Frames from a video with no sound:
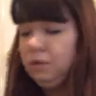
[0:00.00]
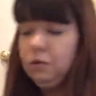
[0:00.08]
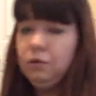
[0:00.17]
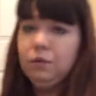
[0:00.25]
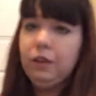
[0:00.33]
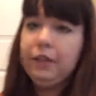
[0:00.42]

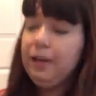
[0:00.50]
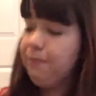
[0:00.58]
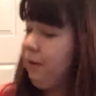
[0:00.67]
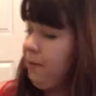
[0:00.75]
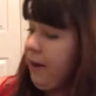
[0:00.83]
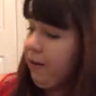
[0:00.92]
Oh, look at that
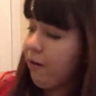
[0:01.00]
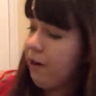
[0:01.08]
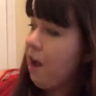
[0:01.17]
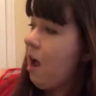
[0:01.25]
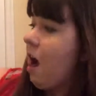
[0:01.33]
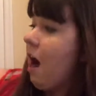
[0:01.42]
pretty background.
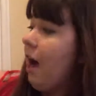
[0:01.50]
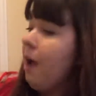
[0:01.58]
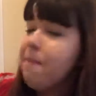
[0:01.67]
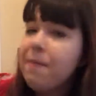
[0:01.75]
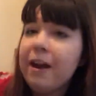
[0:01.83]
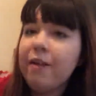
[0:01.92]

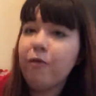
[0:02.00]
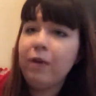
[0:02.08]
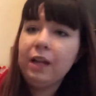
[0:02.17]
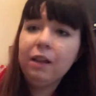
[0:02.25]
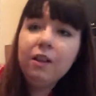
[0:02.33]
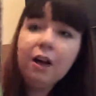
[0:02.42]
I bet if
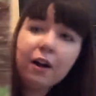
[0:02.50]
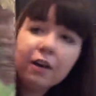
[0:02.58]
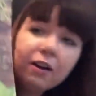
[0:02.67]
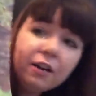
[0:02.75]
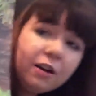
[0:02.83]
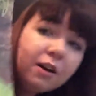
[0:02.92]
we look,